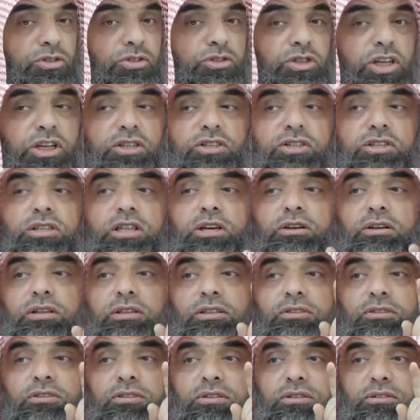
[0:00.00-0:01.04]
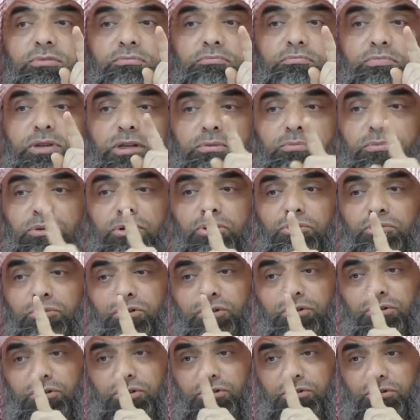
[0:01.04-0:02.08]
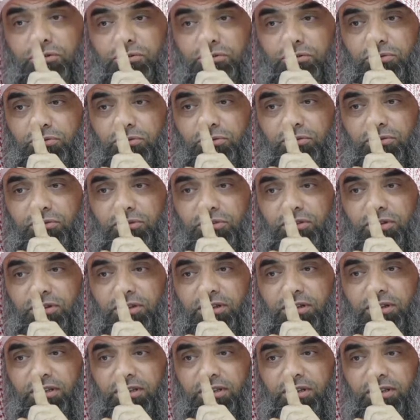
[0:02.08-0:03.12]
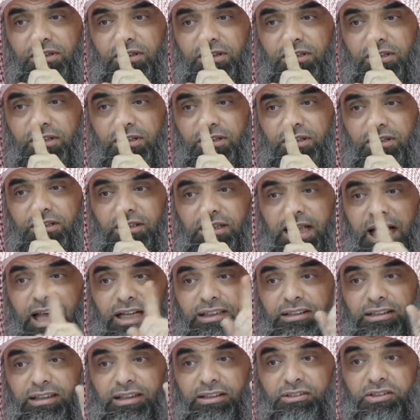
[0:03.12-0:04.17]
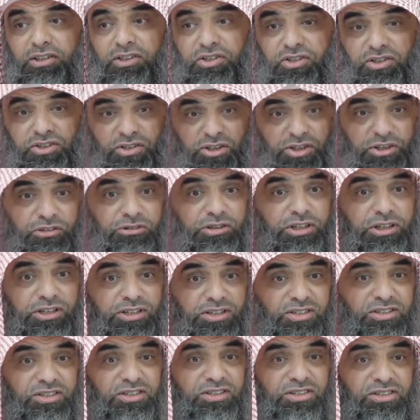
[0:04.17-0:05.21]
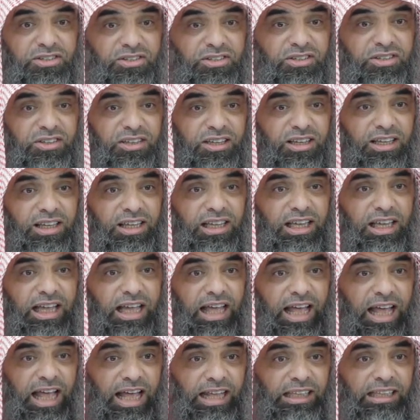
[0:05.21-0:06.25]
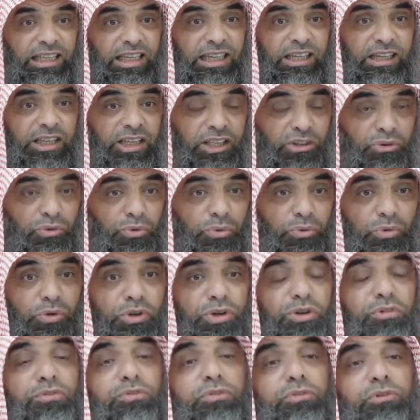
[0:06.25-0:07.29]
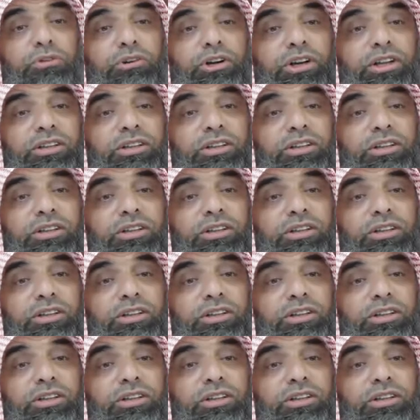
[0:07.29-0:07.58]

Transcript: just that people would know that it is serious and they need to work for